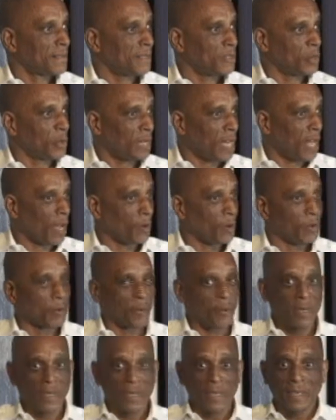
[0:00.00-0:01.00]
to
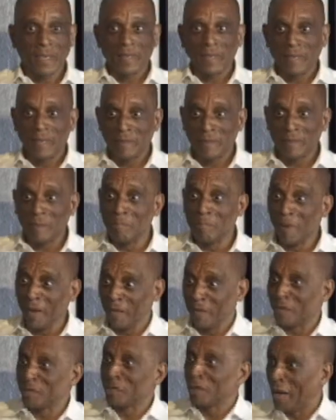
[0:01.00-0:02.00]
allow the
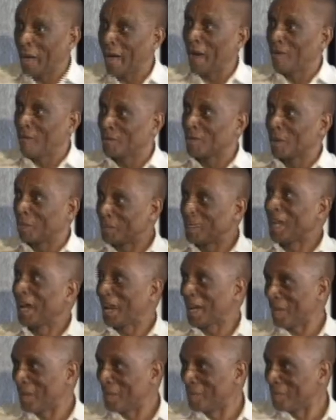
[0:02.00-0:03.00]
mother to have some
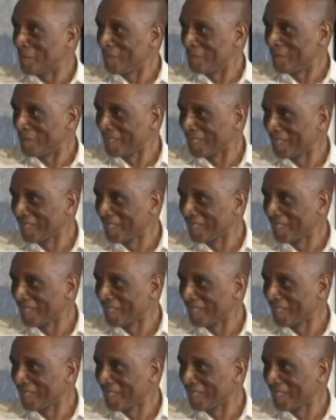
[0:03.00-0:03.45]
time